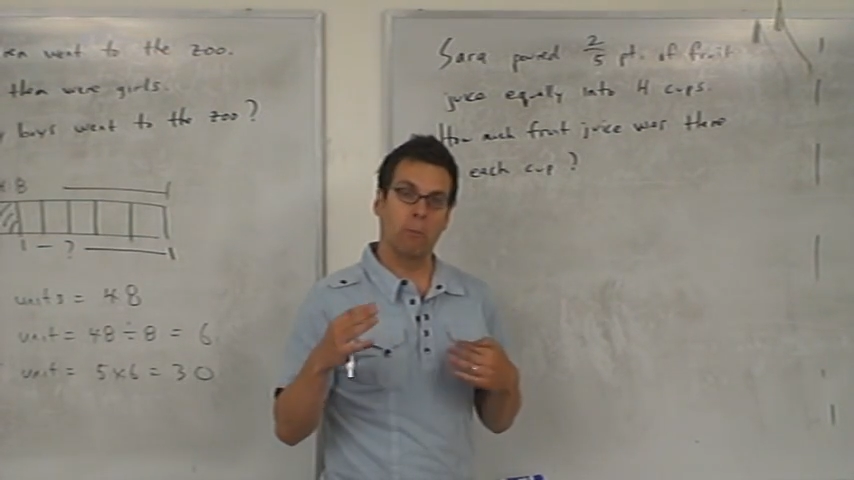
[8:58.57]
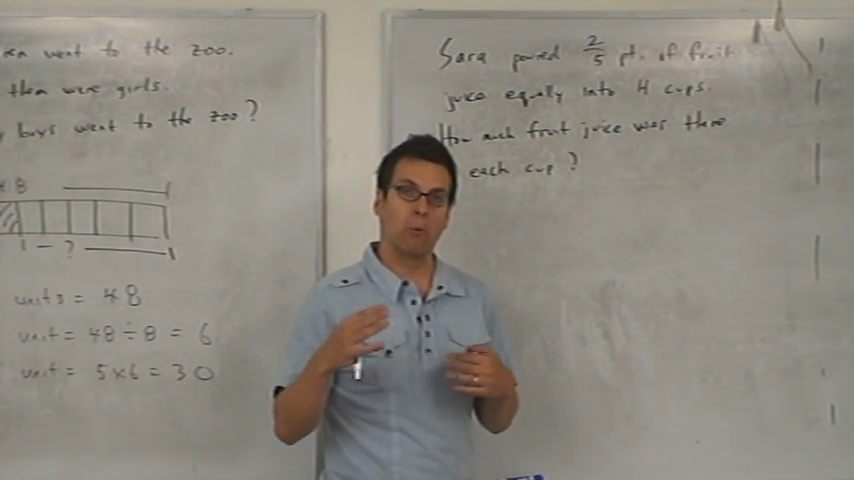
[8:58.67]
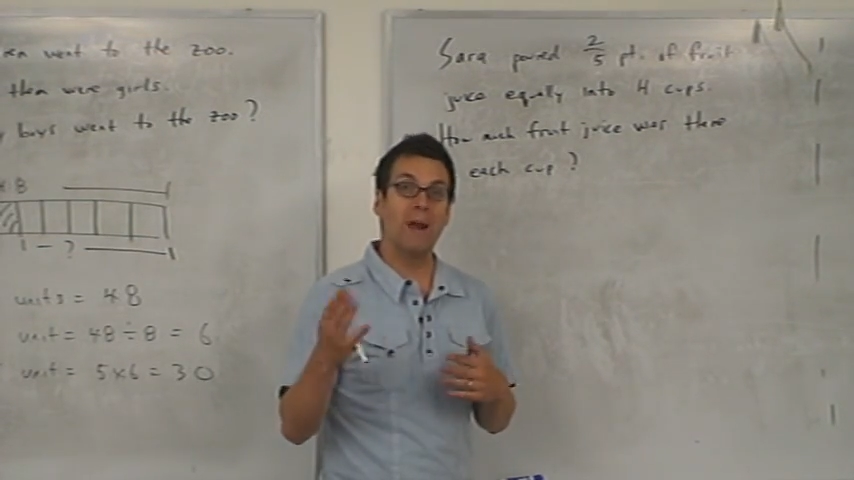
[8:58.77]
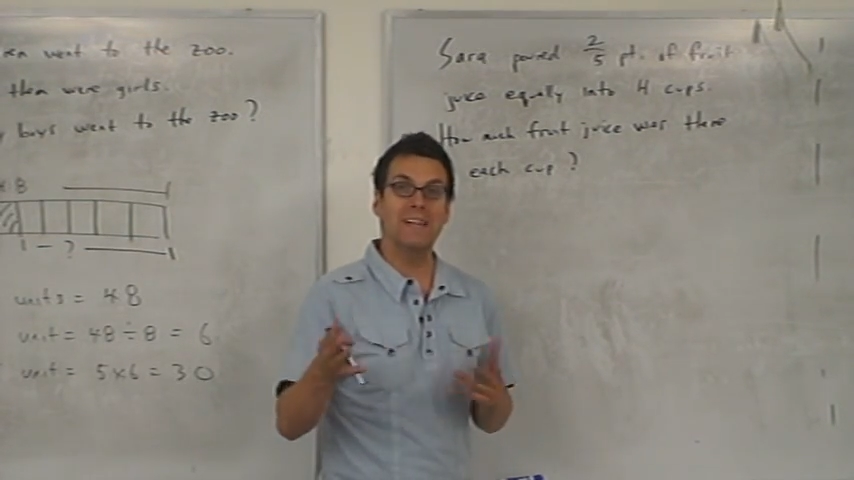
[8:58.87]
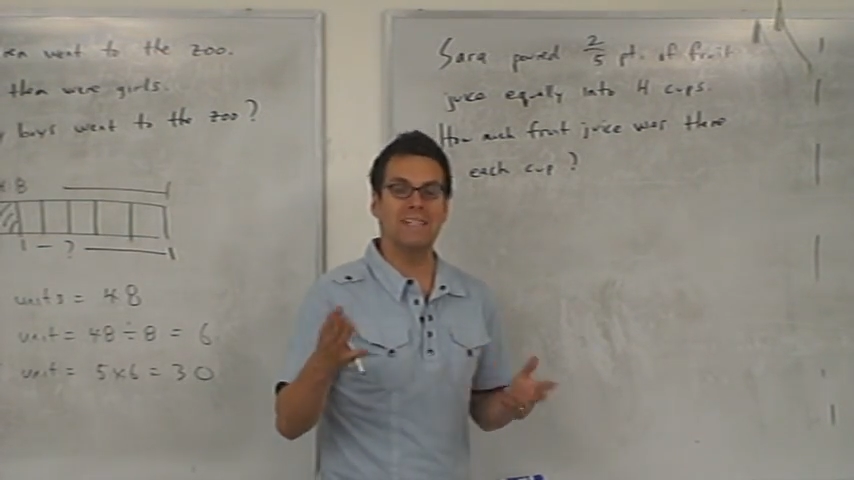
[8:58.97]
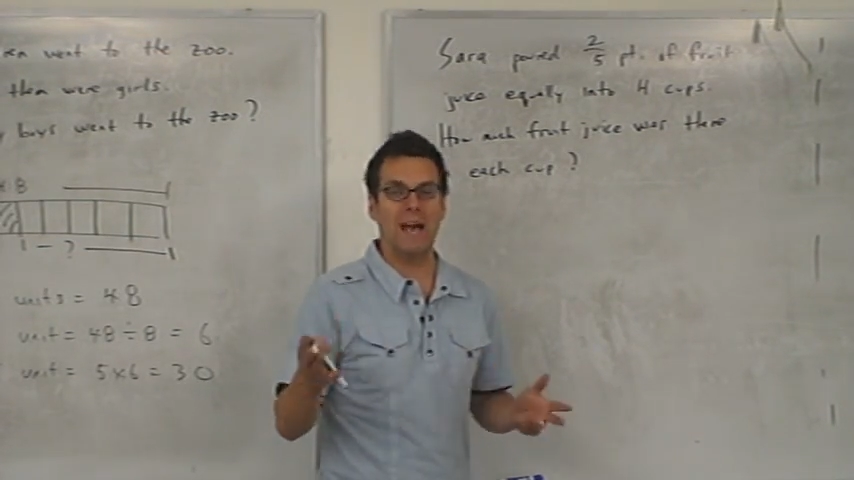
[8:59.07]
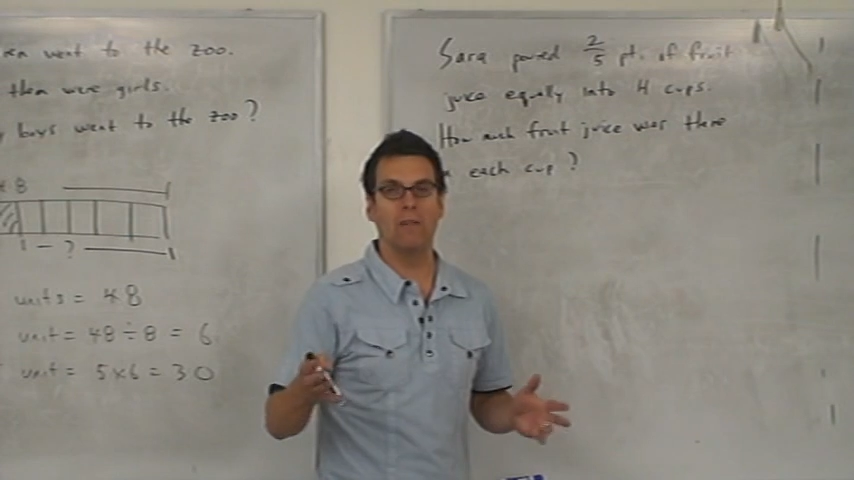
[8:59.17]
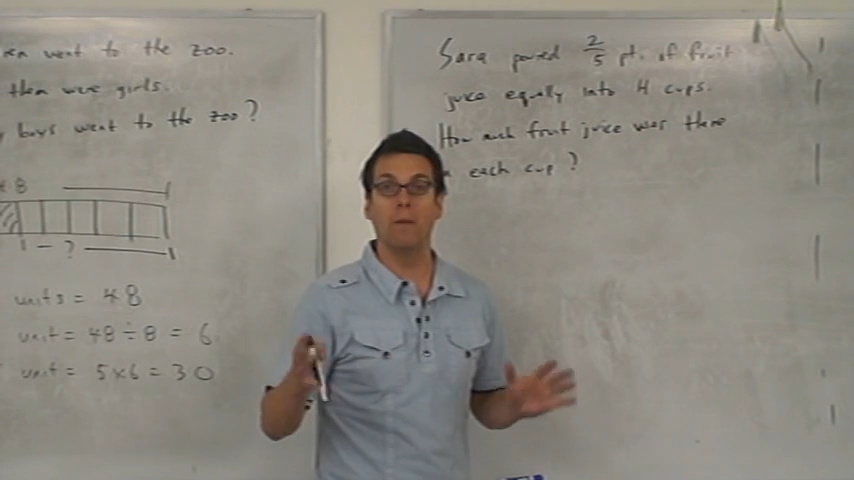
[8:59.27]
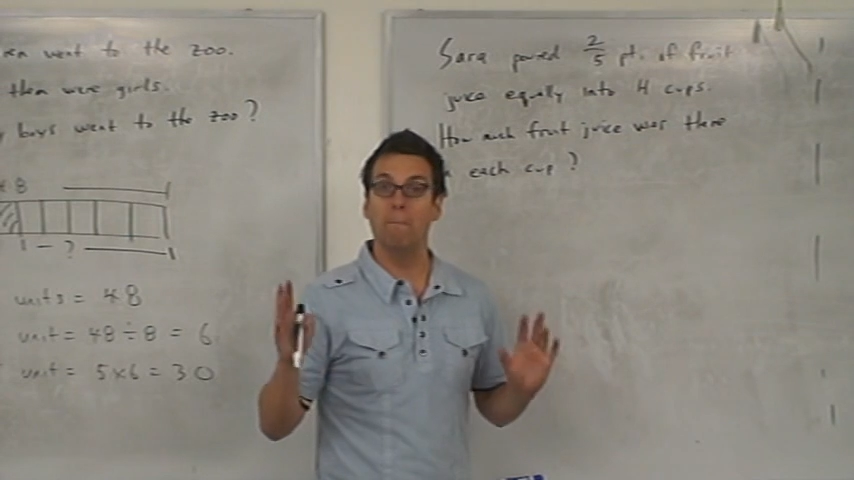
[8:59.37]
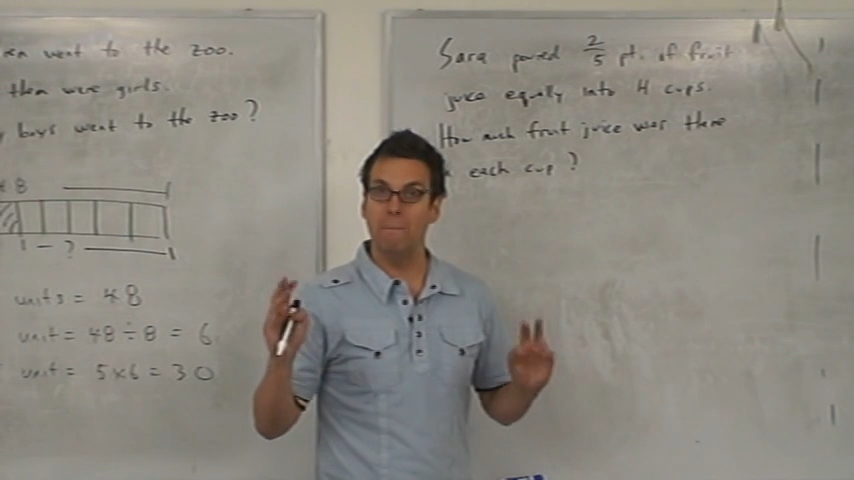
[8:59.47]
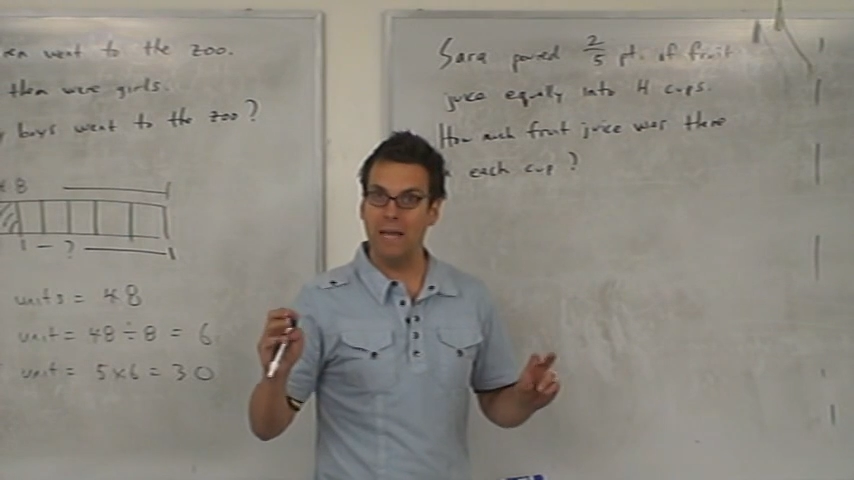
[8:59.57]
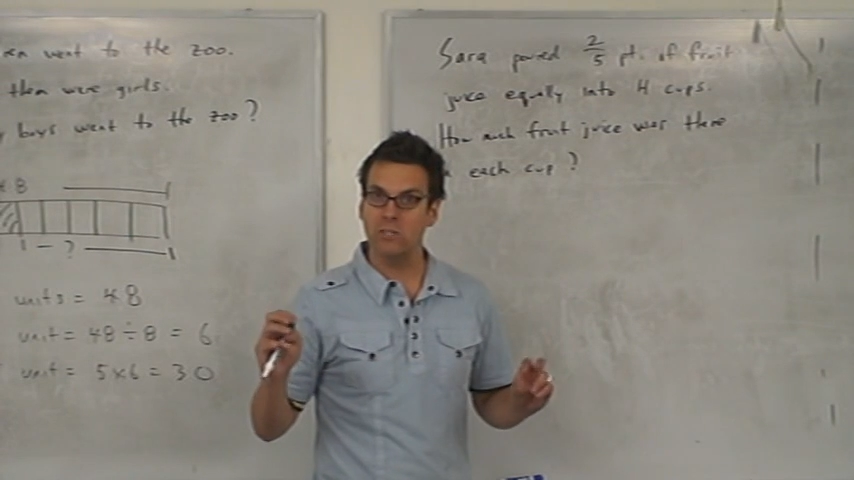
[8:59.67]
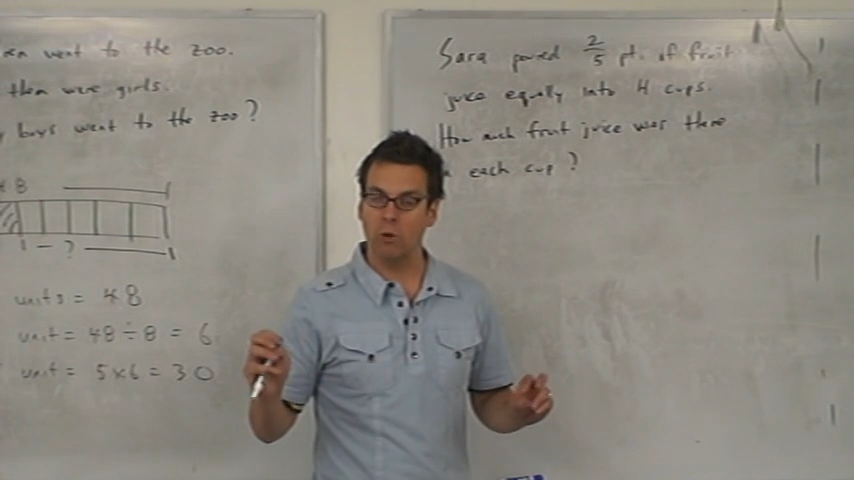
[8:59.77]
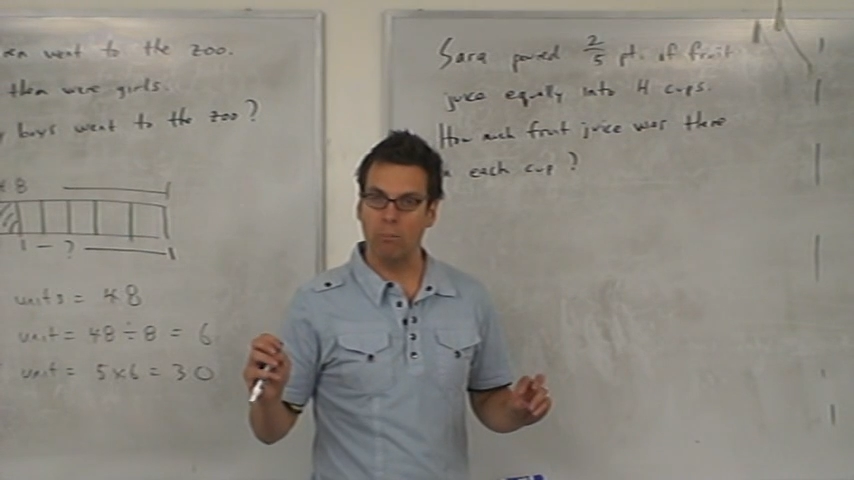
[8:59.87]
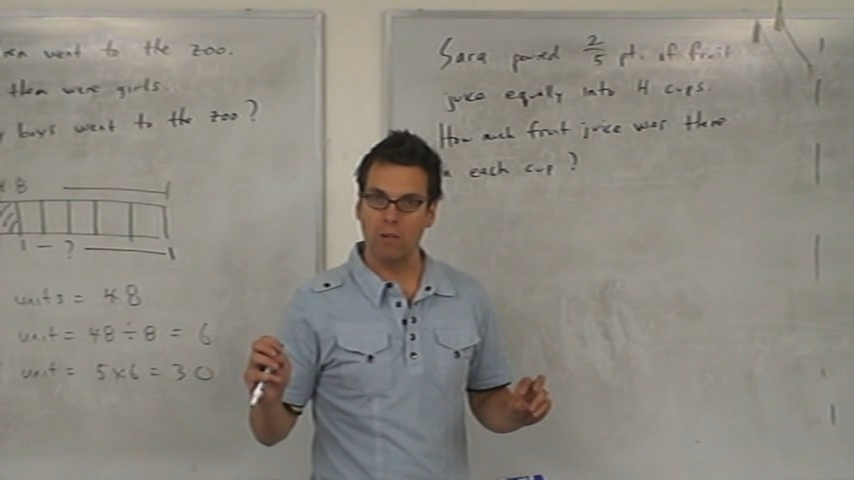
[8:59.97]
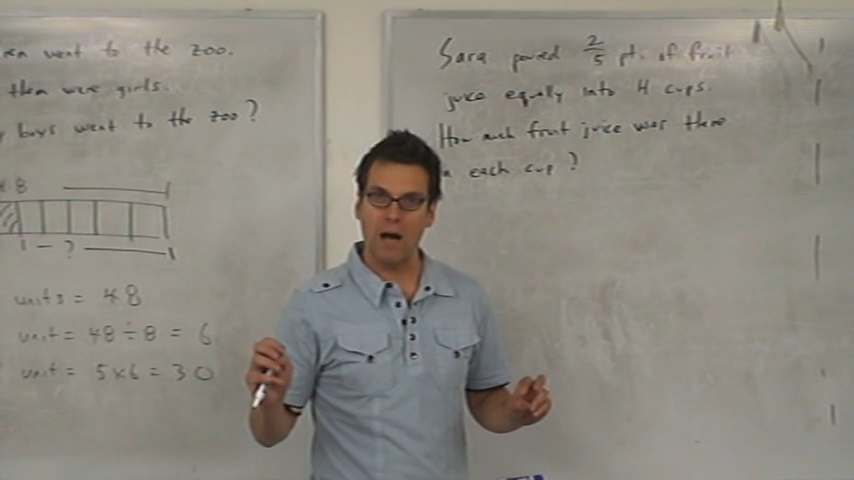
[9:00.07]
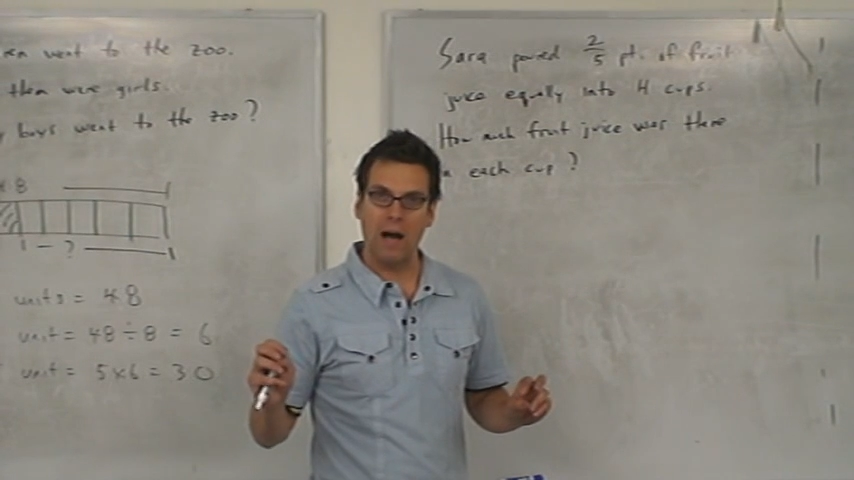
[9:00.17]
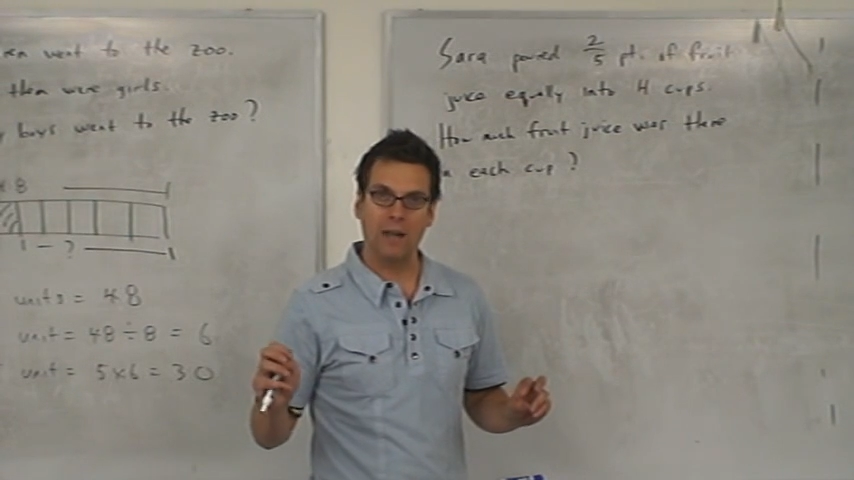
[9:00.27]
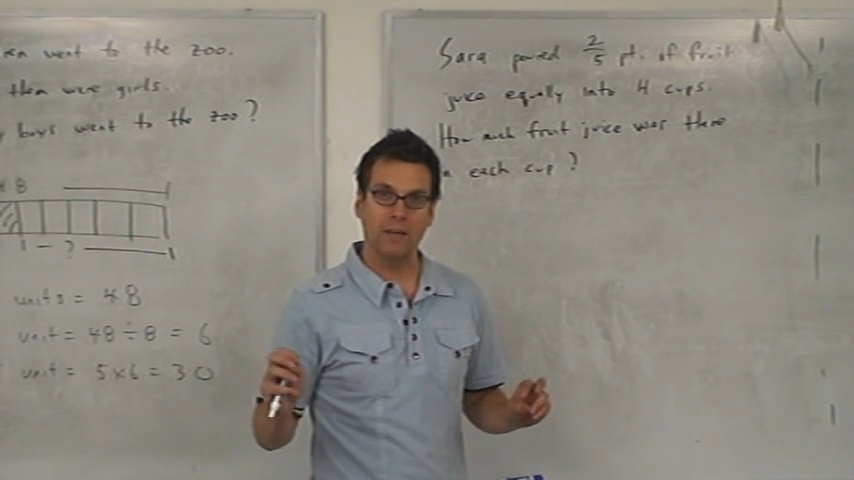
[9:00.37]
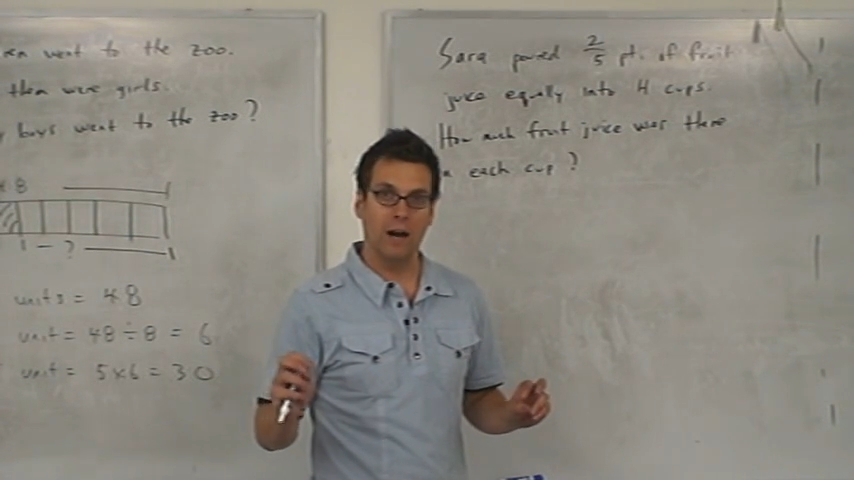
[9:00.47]
break down the mental
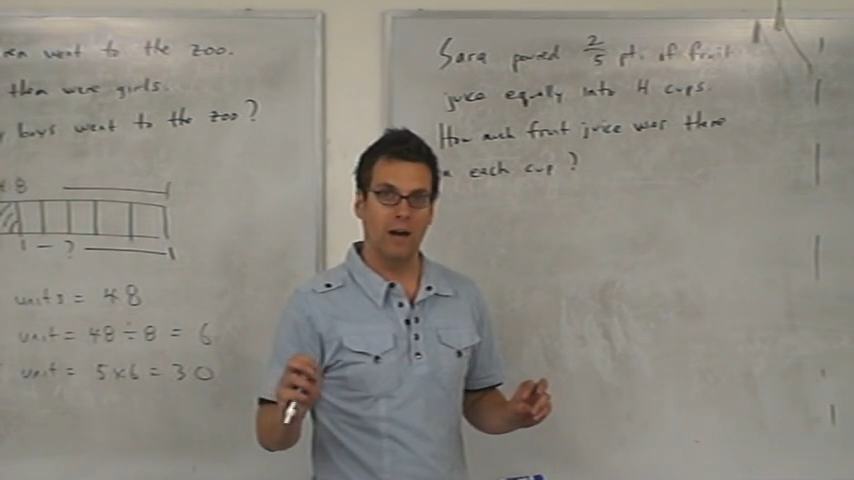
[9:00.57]
block